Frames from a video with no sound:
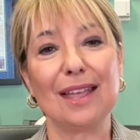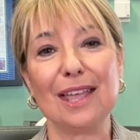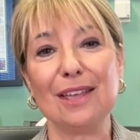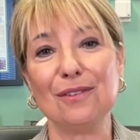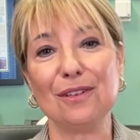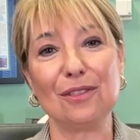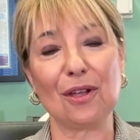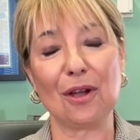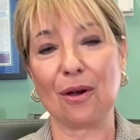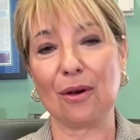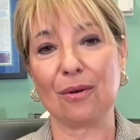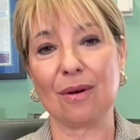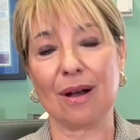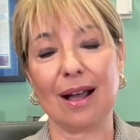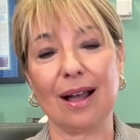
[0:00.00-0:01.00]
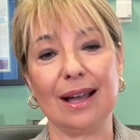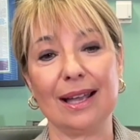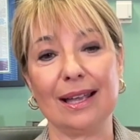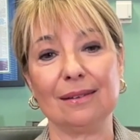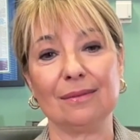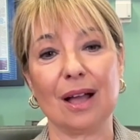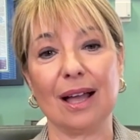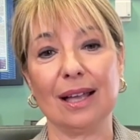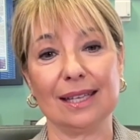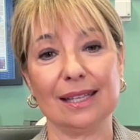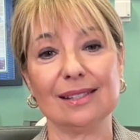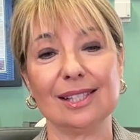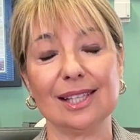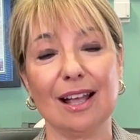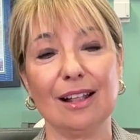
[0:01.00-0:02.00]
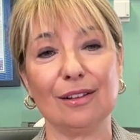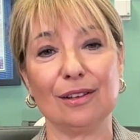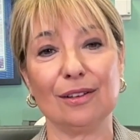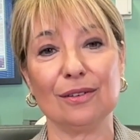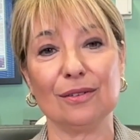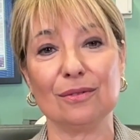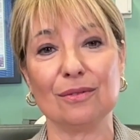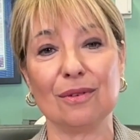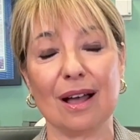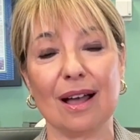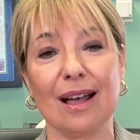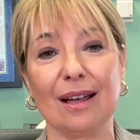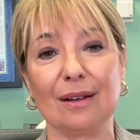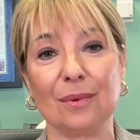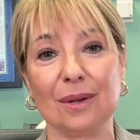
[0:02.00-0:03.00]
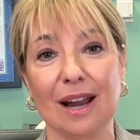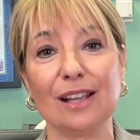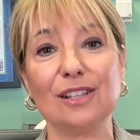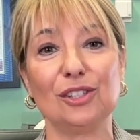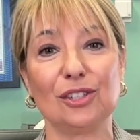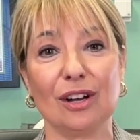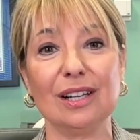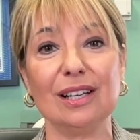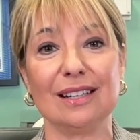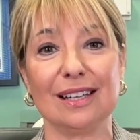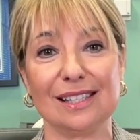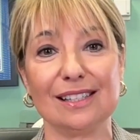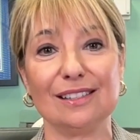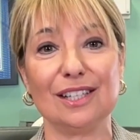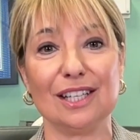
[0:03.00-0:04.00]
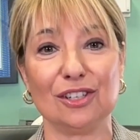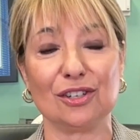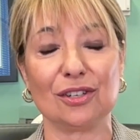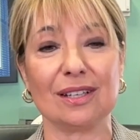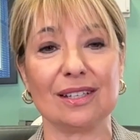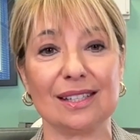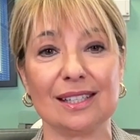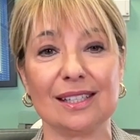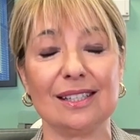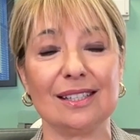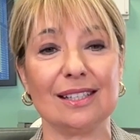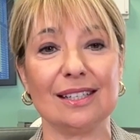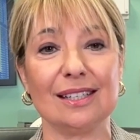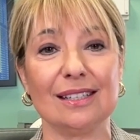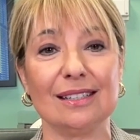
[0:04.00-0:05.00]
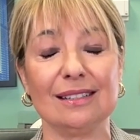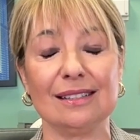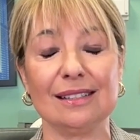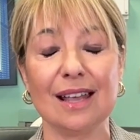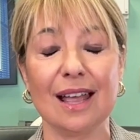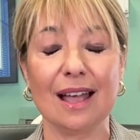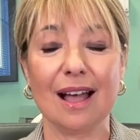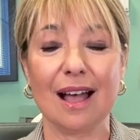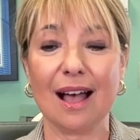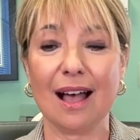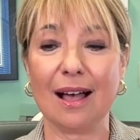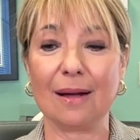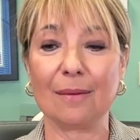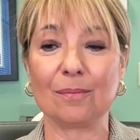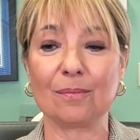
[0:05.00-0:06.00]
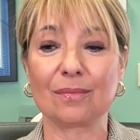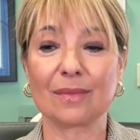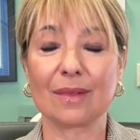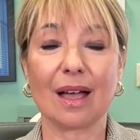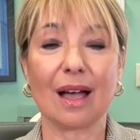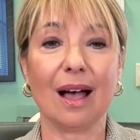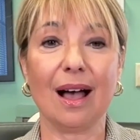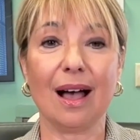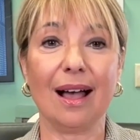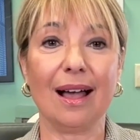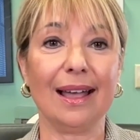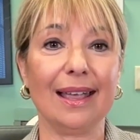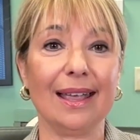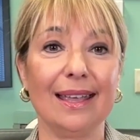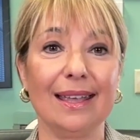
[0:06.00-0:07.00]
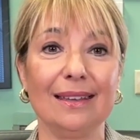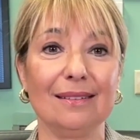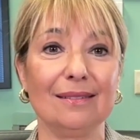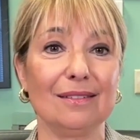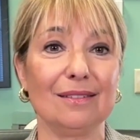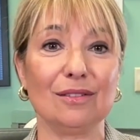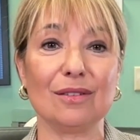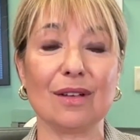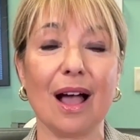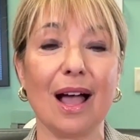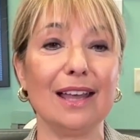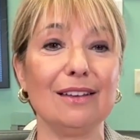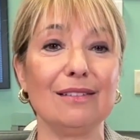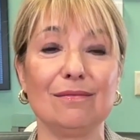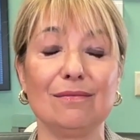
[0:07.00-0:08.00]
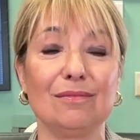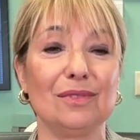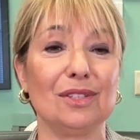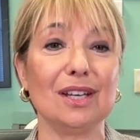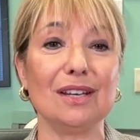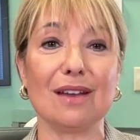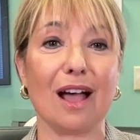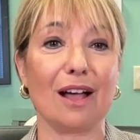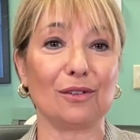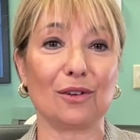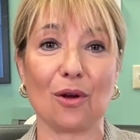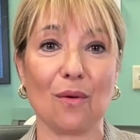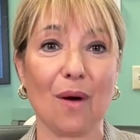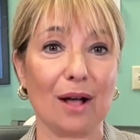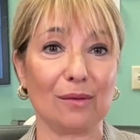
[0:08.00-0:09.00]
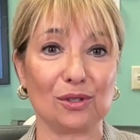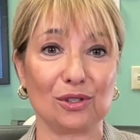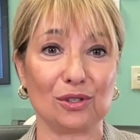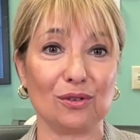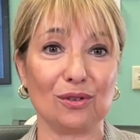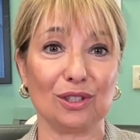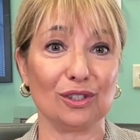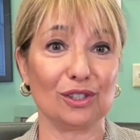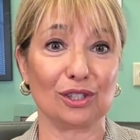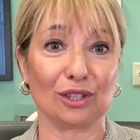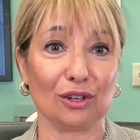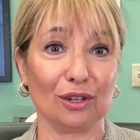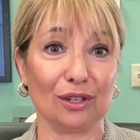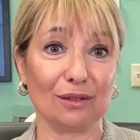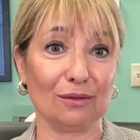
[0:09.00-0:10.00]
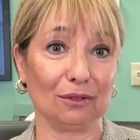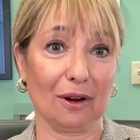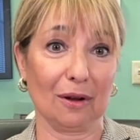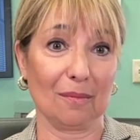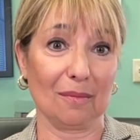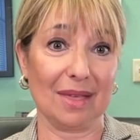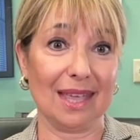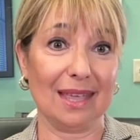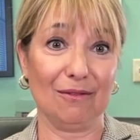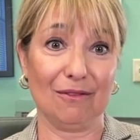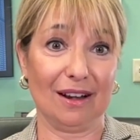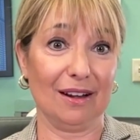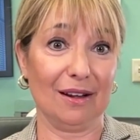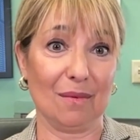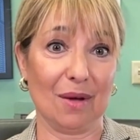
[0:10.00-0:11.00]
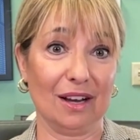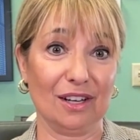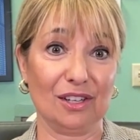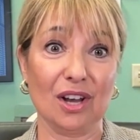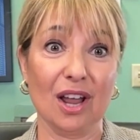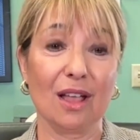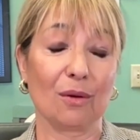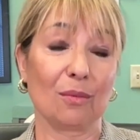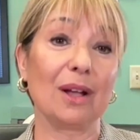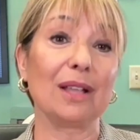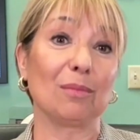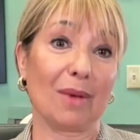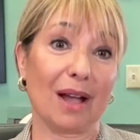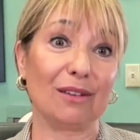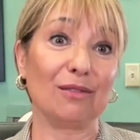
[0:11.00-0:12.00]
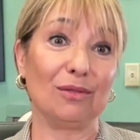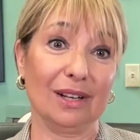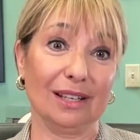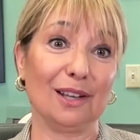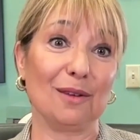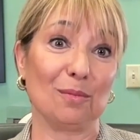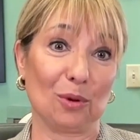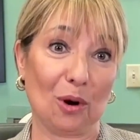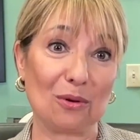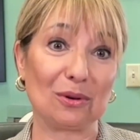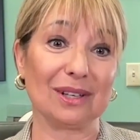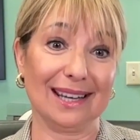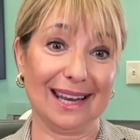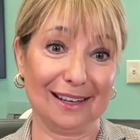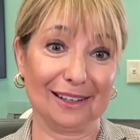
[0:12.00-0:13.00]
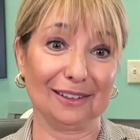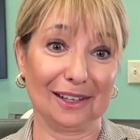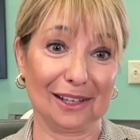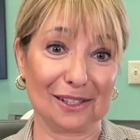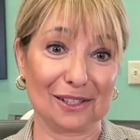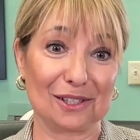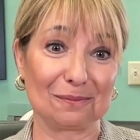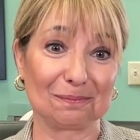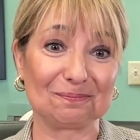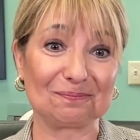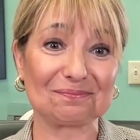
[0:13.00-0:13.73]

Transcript: even though I can tell you, when I started as a teaching assistant, I did not know how students learned from me very much with my really broken English.